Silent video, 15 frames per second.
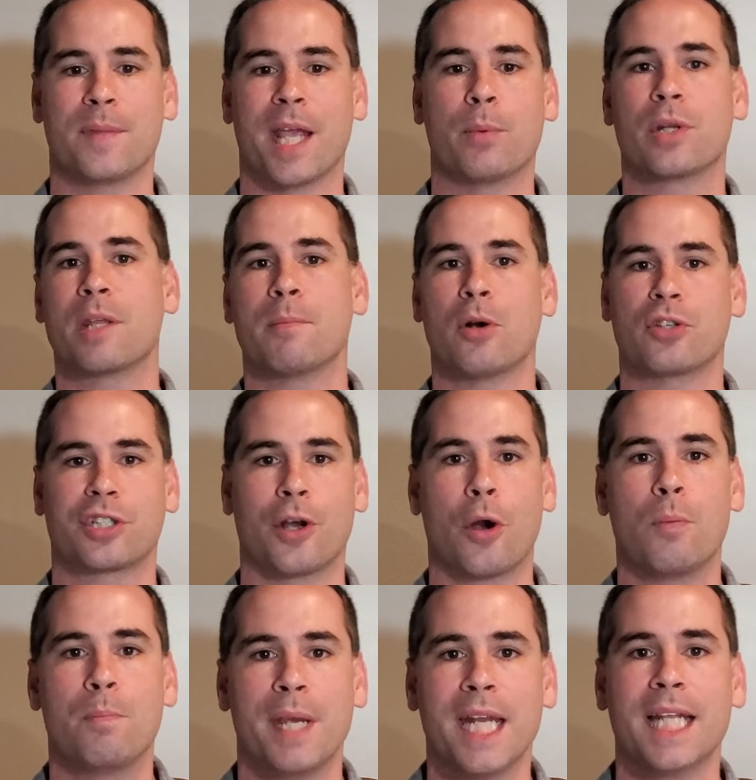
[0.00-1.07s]
They were the most
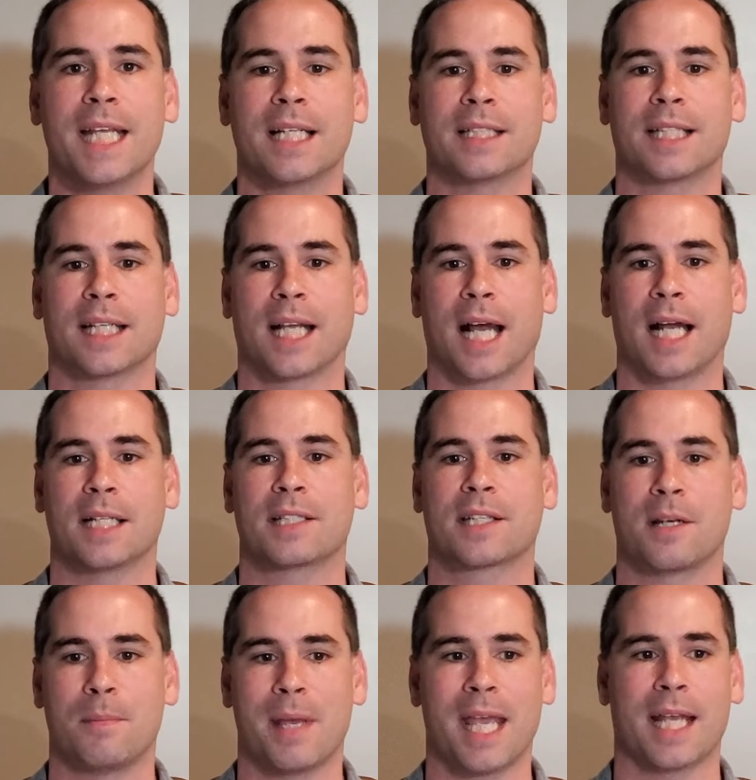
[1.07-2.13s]
obedient to God's
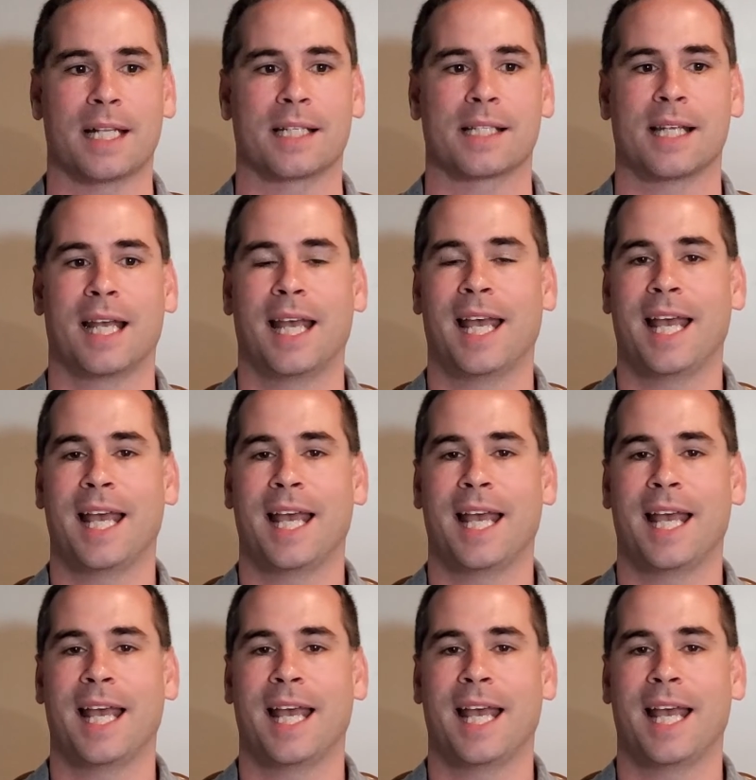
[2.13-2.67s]
commands.